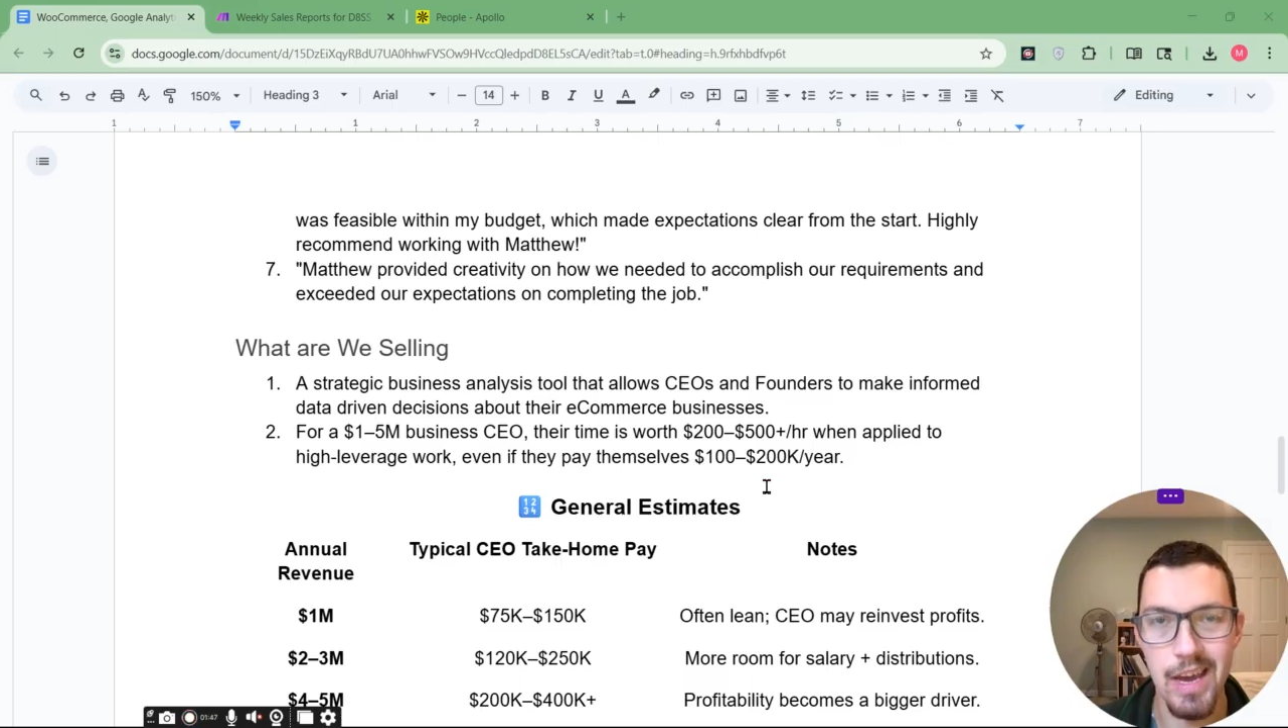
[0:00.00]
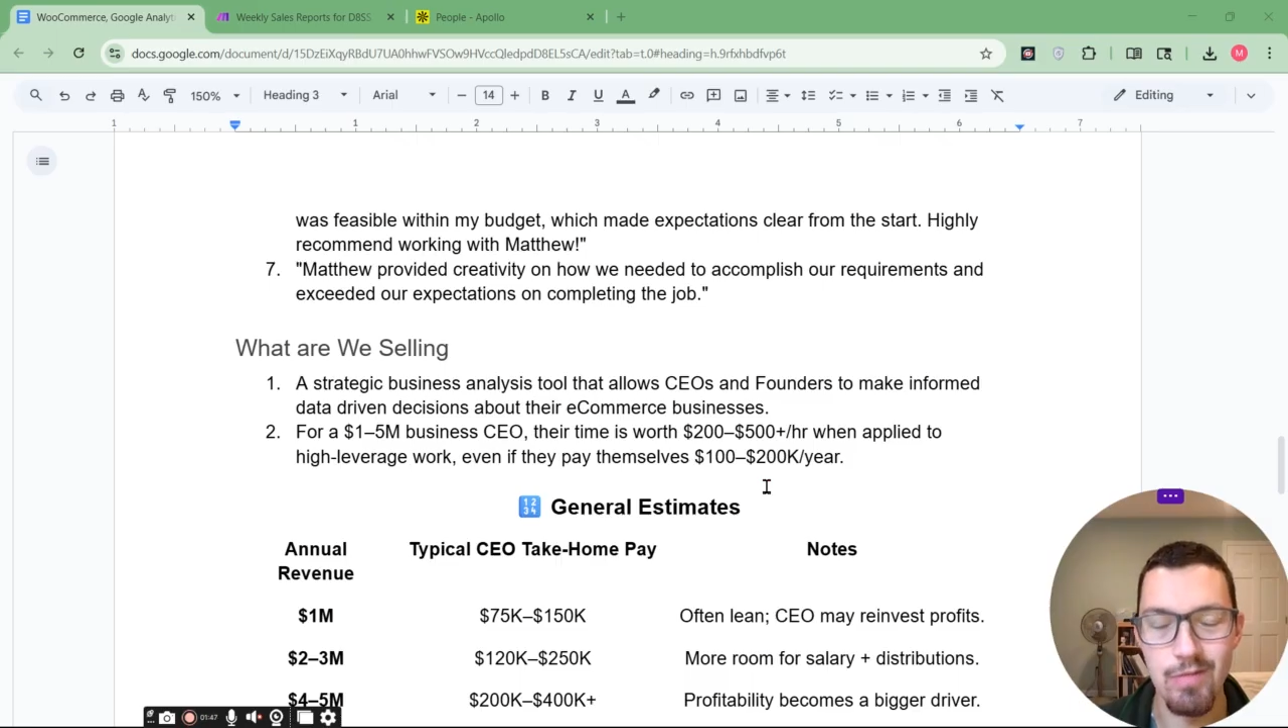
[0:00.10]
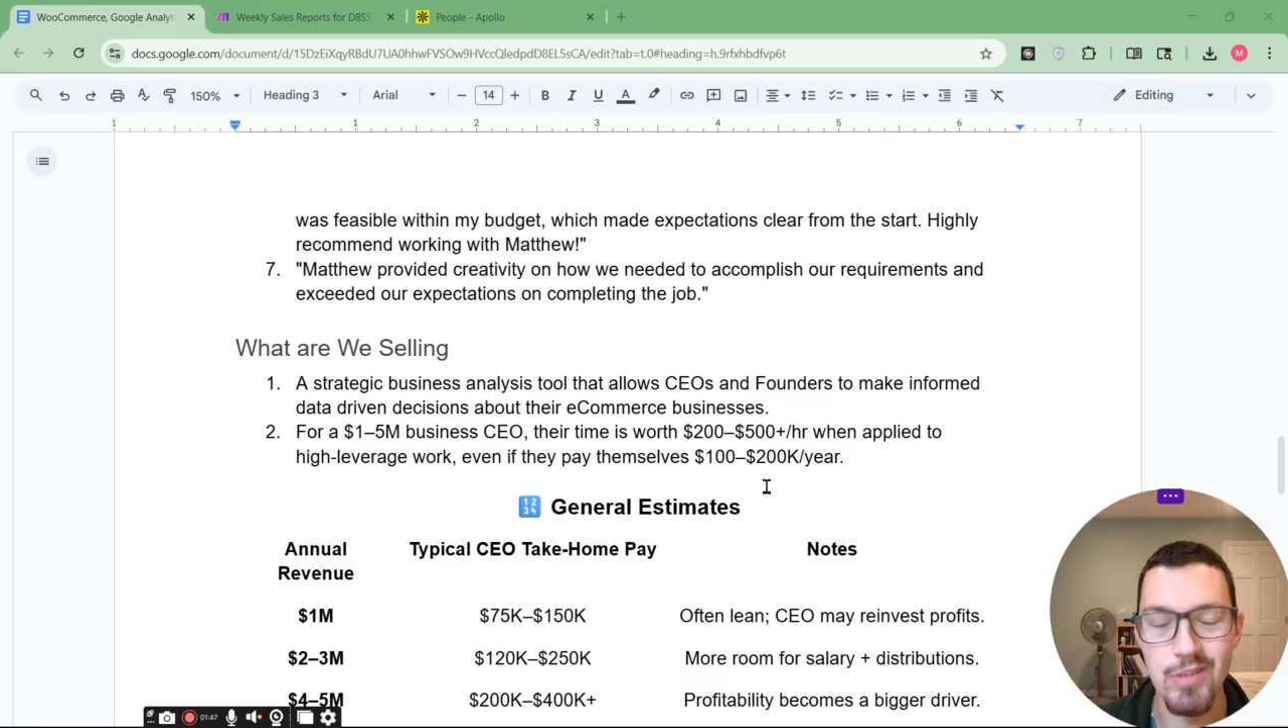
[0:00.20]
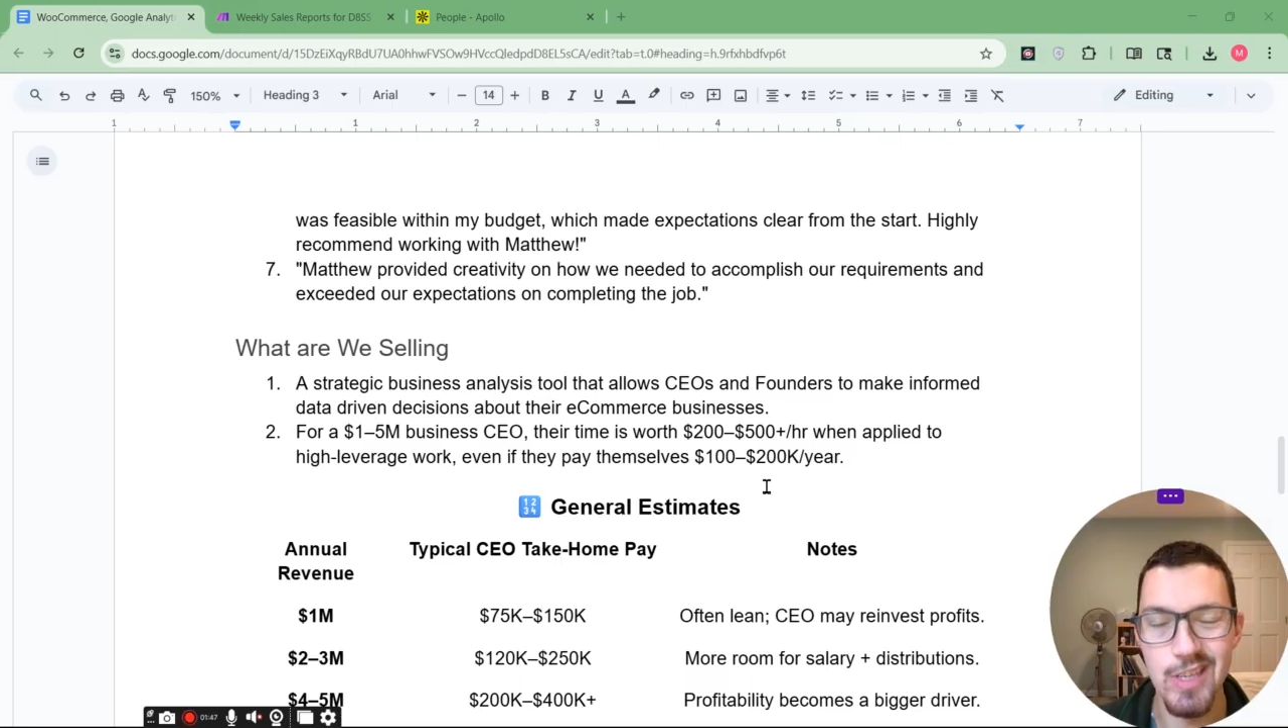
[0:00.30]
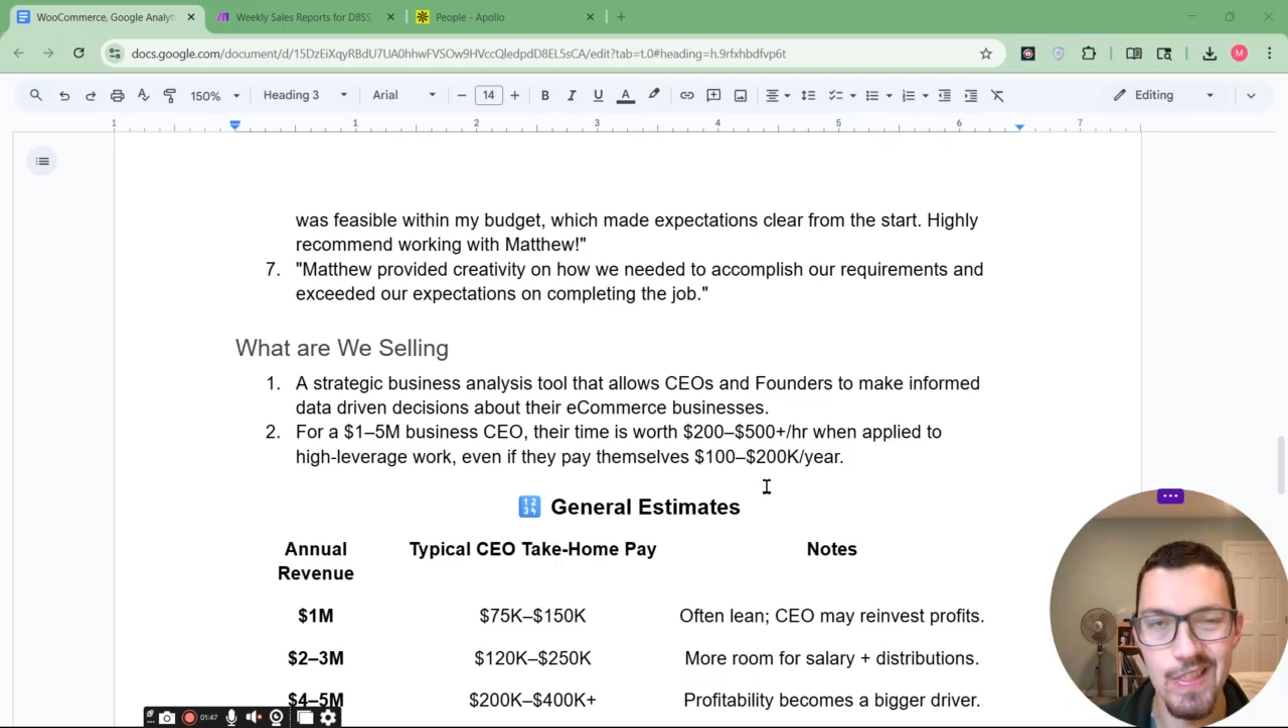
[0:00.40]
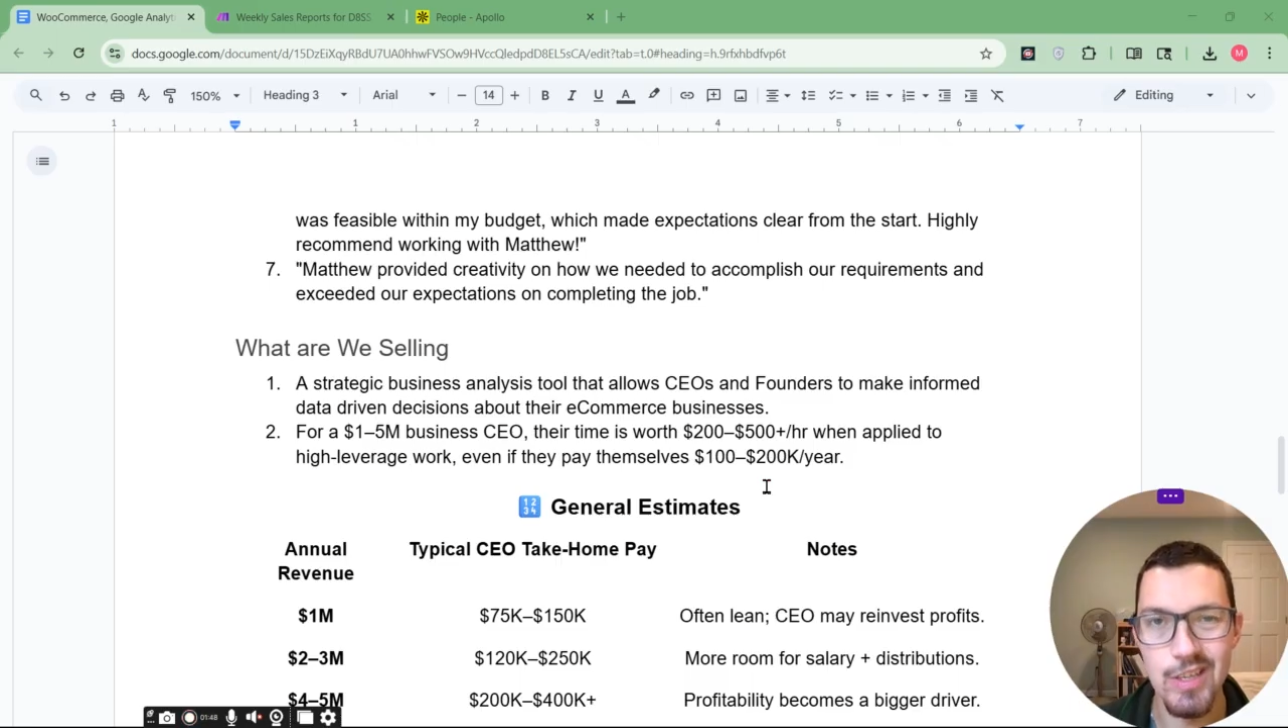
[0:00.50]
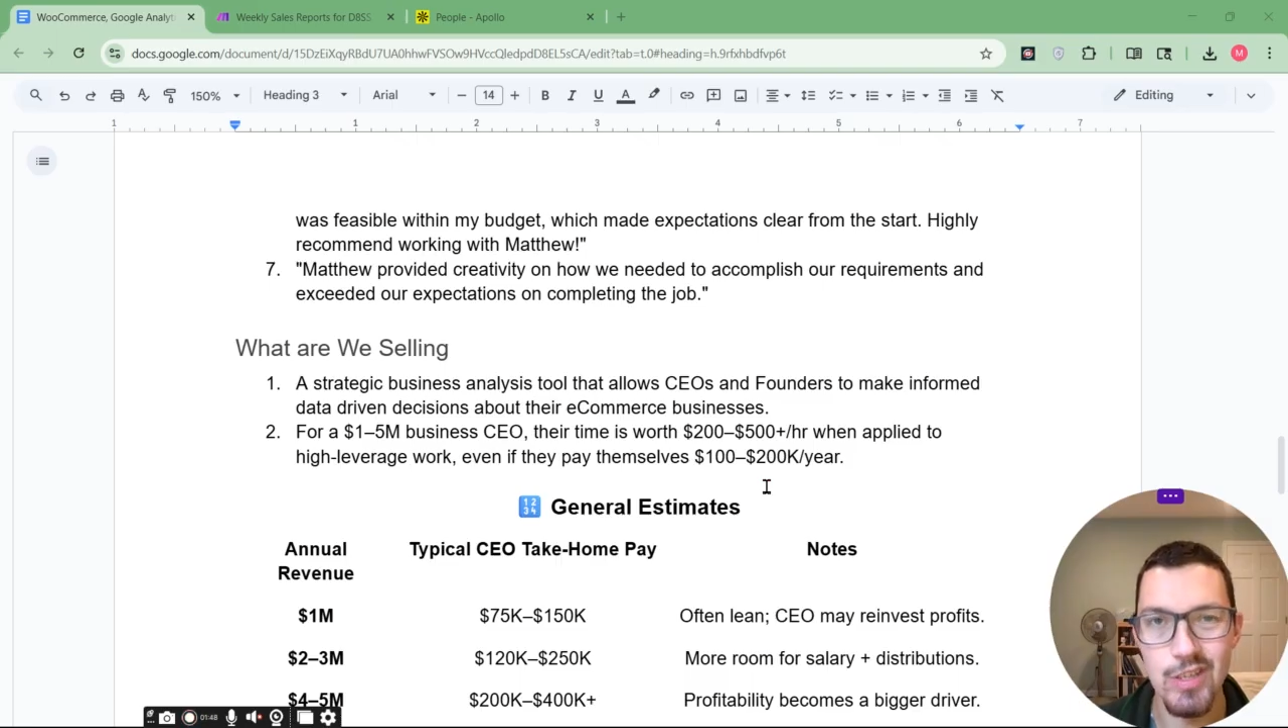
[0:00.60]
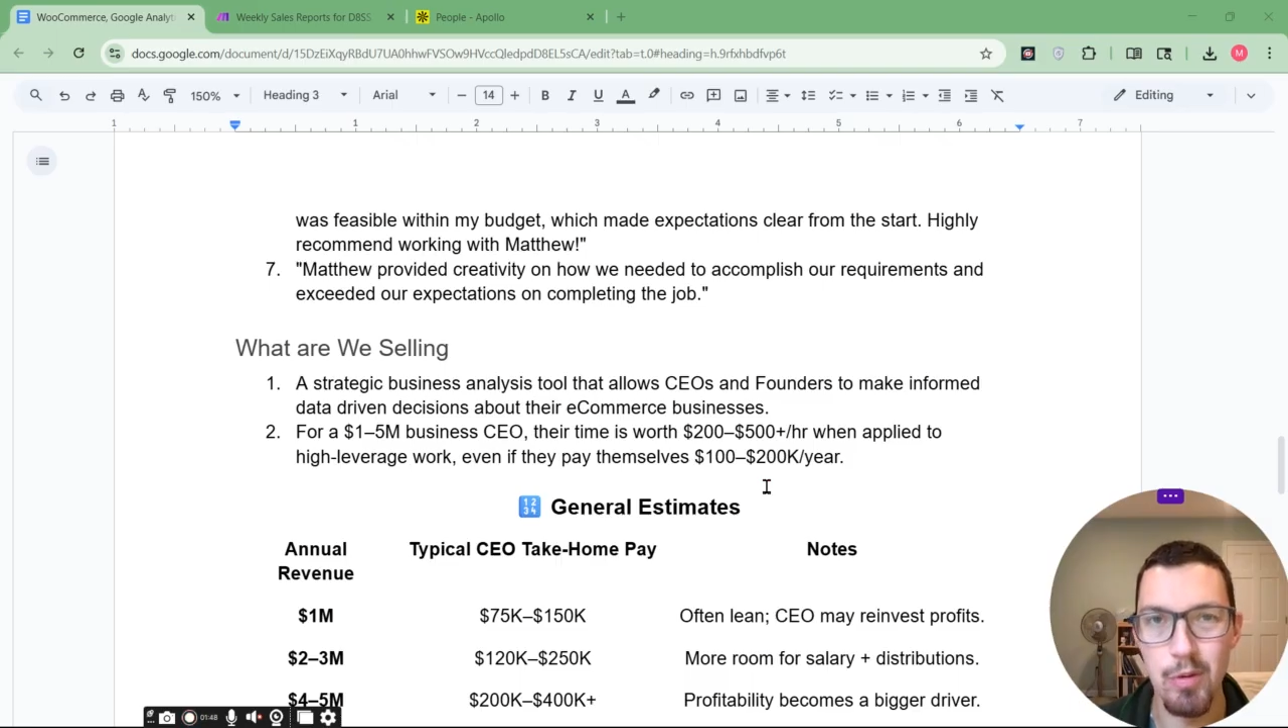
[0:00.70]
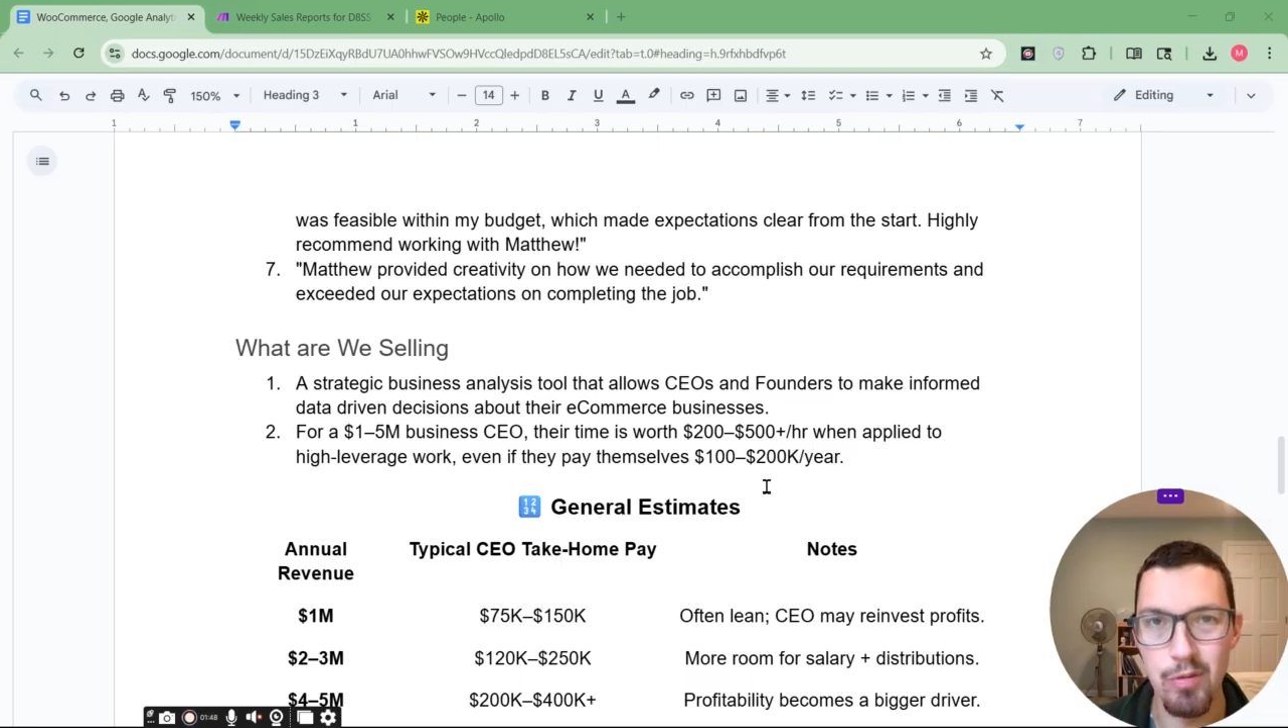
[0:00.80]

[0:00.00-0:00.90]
I have done this